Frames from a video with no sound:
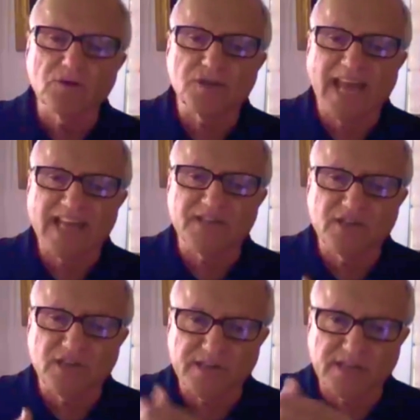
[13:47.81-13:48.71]
hasn't
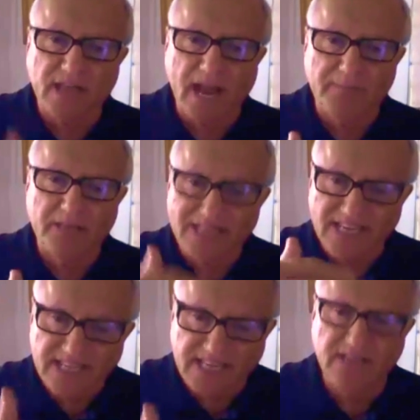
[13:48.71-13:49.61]
just stopped. It
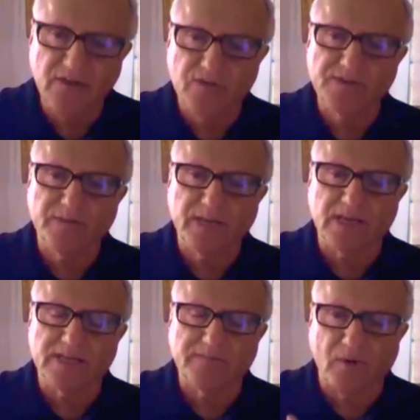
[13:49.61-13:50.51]
continues
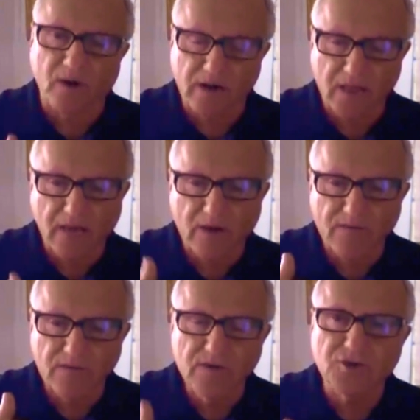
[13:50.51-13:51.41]
because part of that
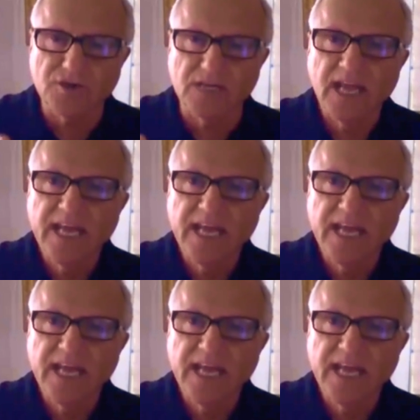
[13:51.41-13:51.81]
revolution